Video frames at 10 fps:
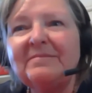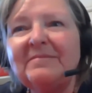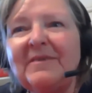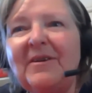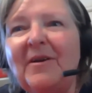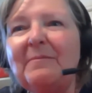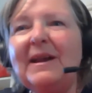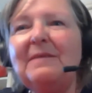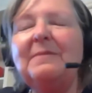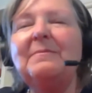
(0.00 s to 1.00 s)
You know, it
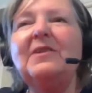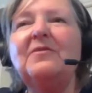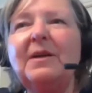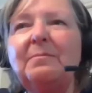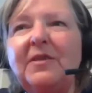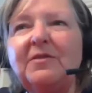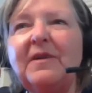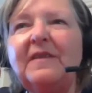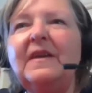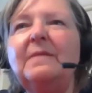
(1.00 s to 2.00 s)
might have been my grandmother
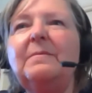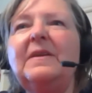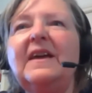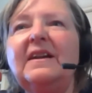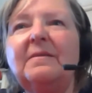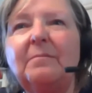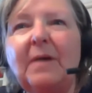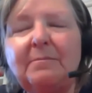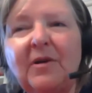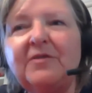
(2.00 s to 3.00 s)
read them and then my
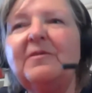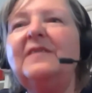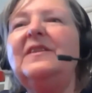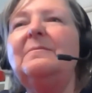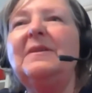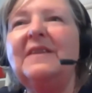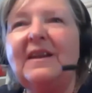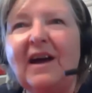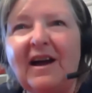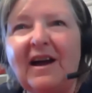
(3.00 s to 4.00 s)
mother read them and
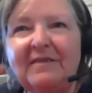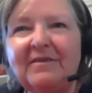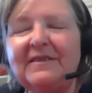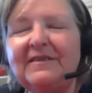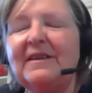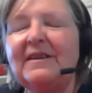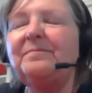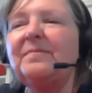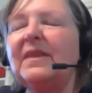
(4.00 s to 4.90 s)
then I read them.